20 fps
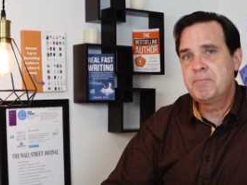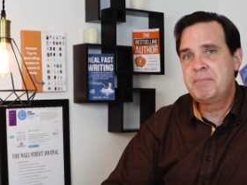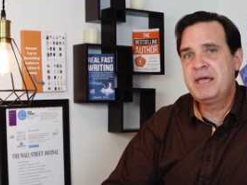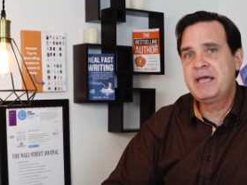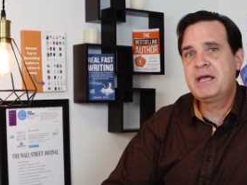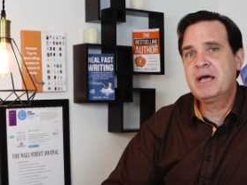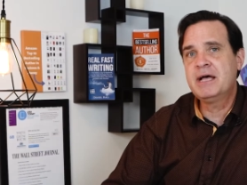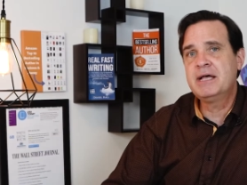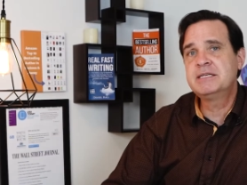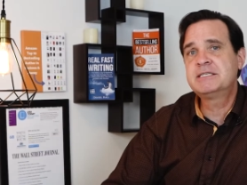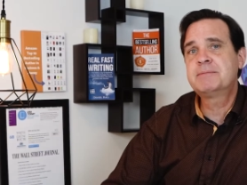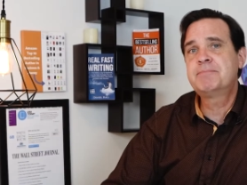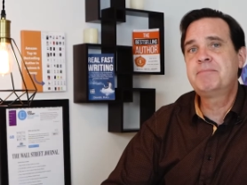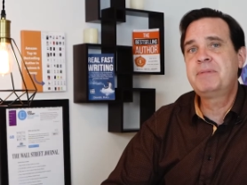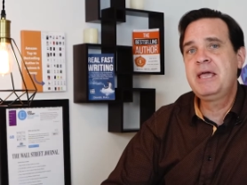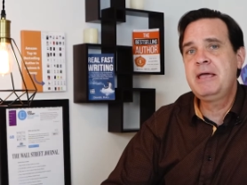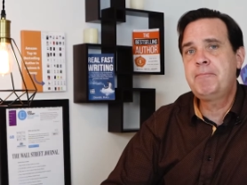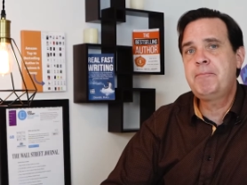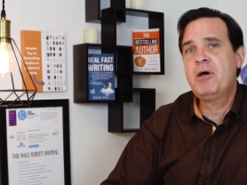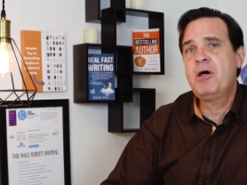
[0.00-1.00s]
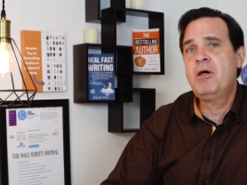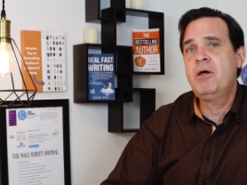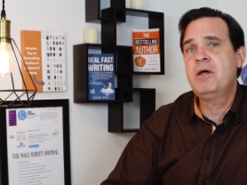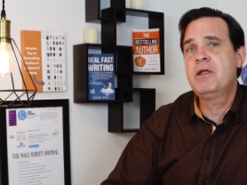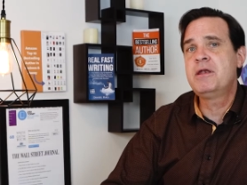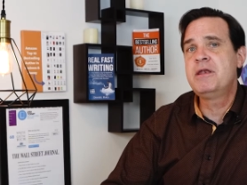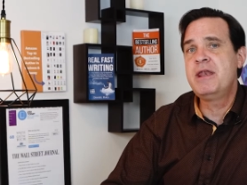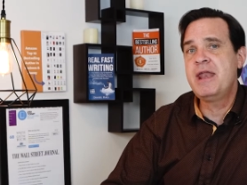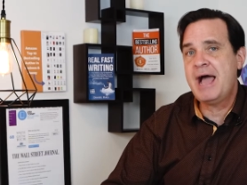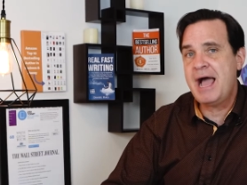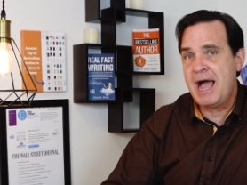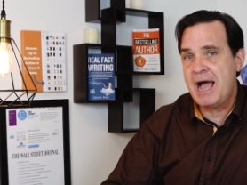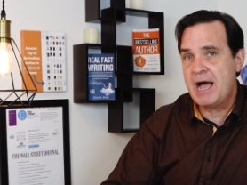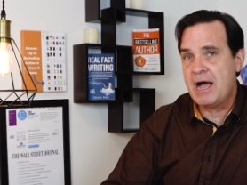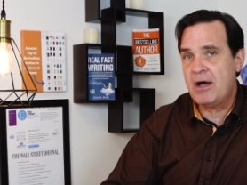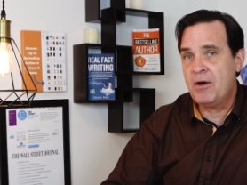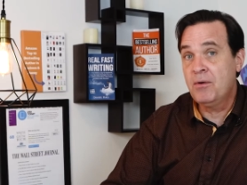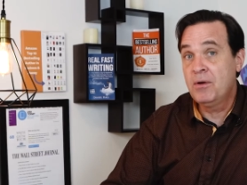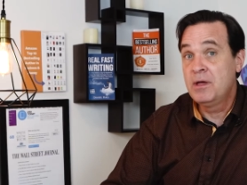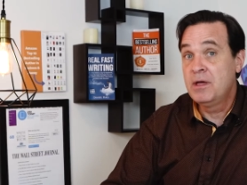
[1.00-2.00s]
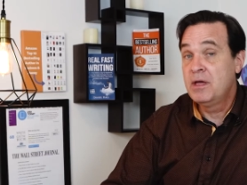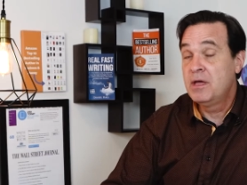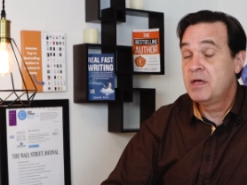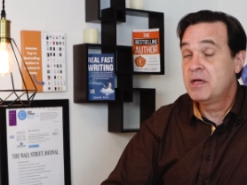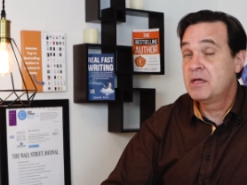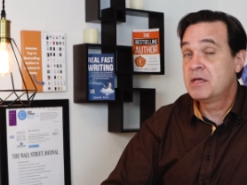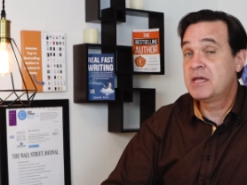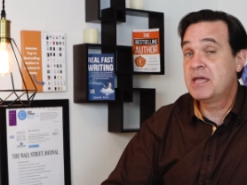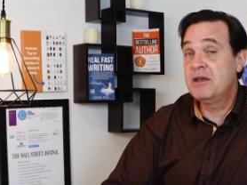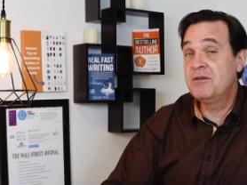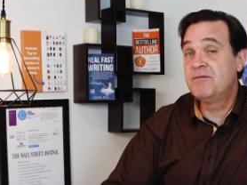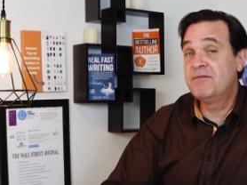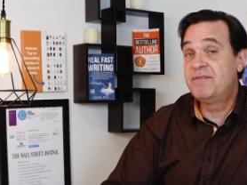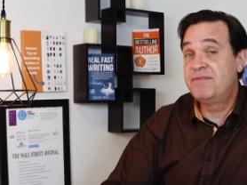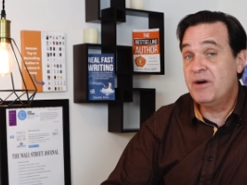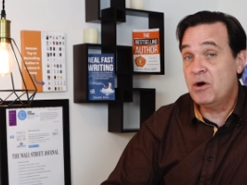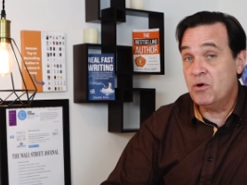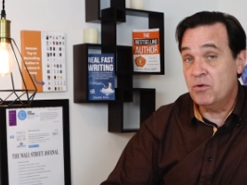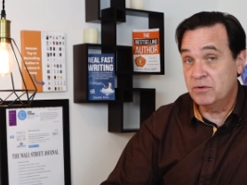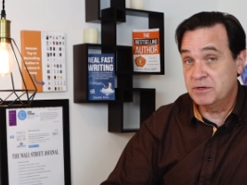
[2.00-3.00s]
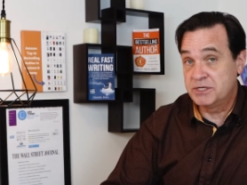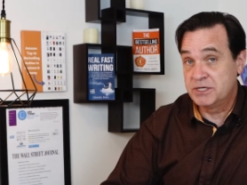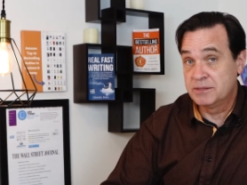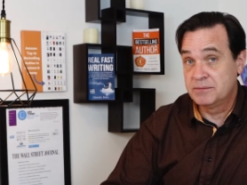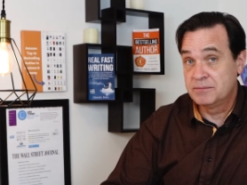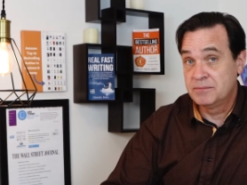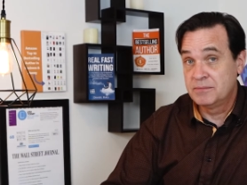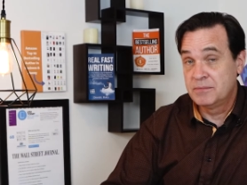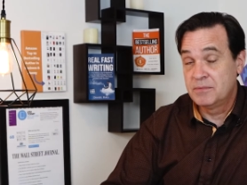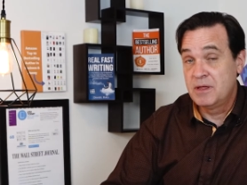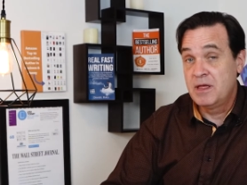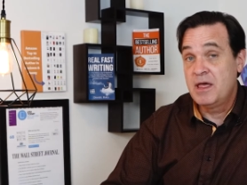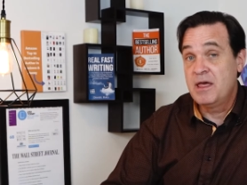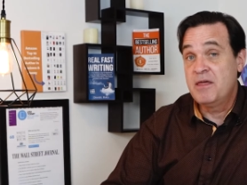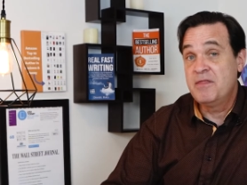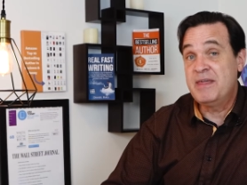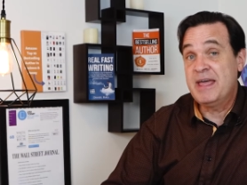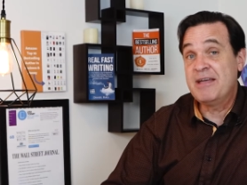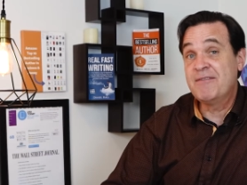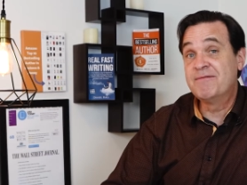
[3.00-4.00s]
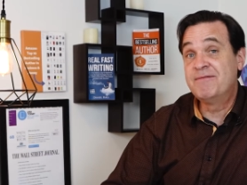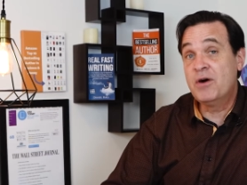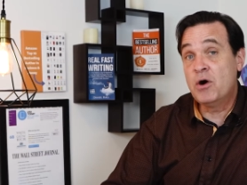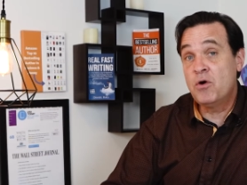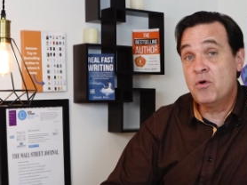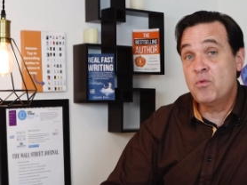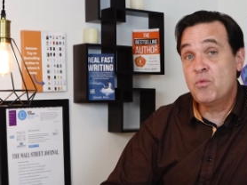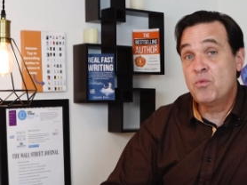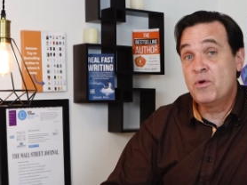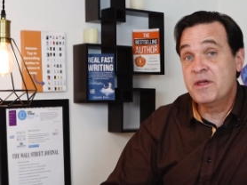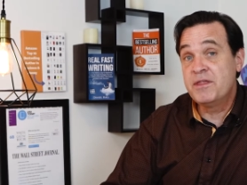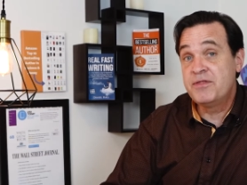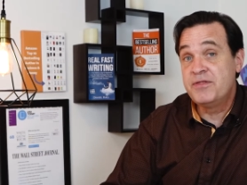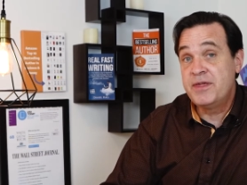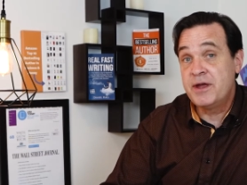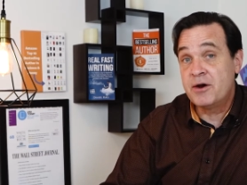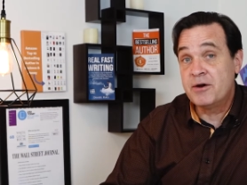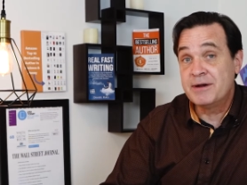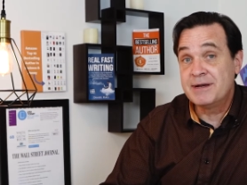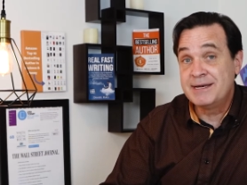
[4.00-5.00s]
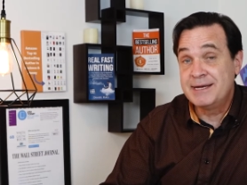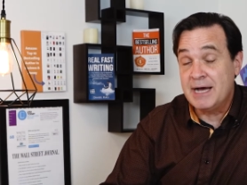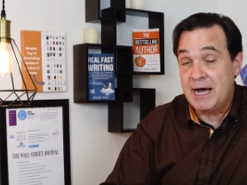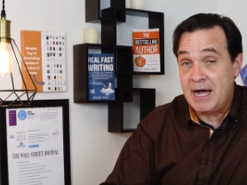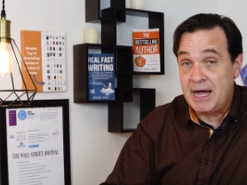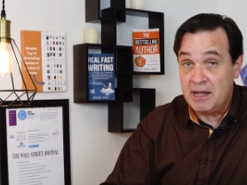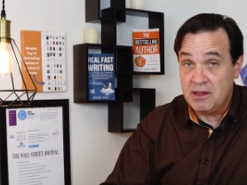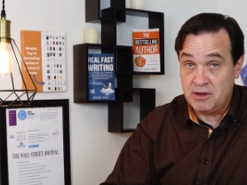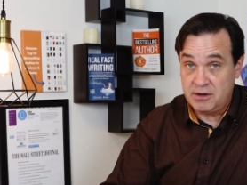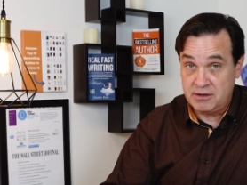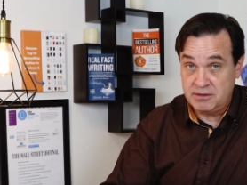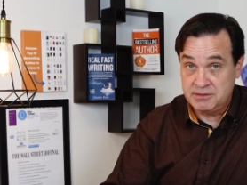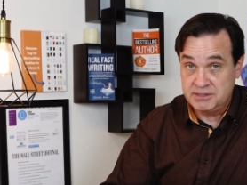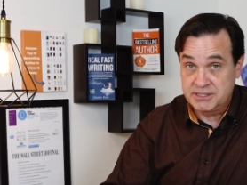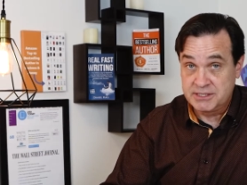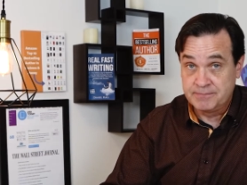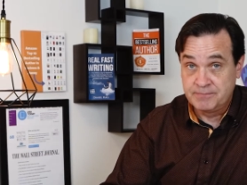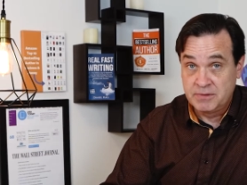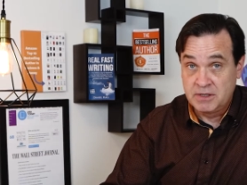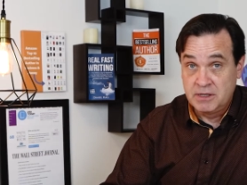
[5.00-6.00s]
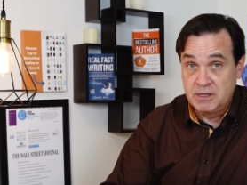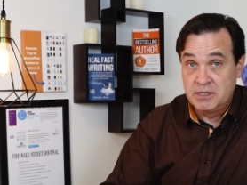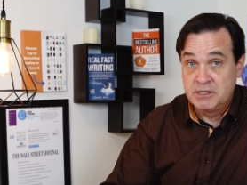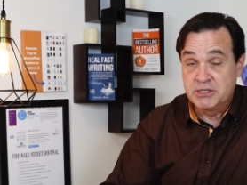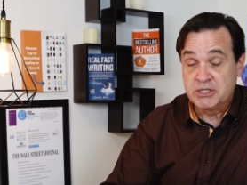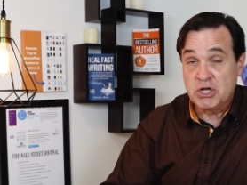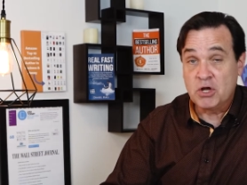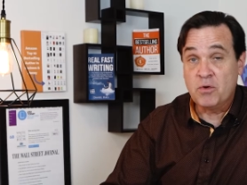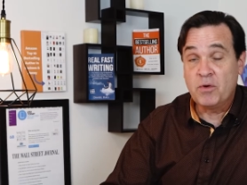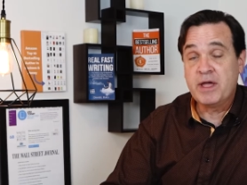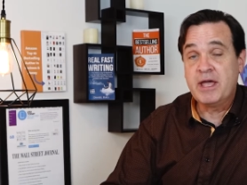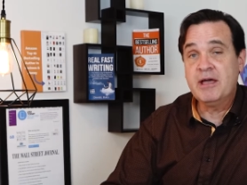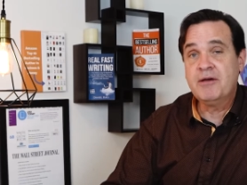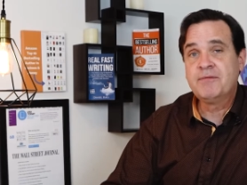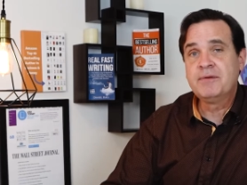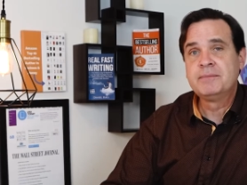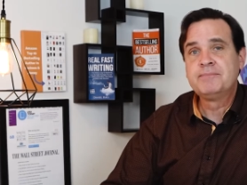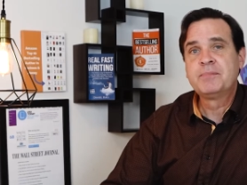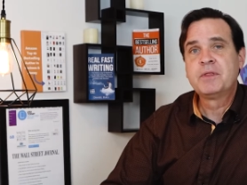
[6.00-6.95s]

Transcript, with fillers: because people now can vote. They vote with their dollars. So if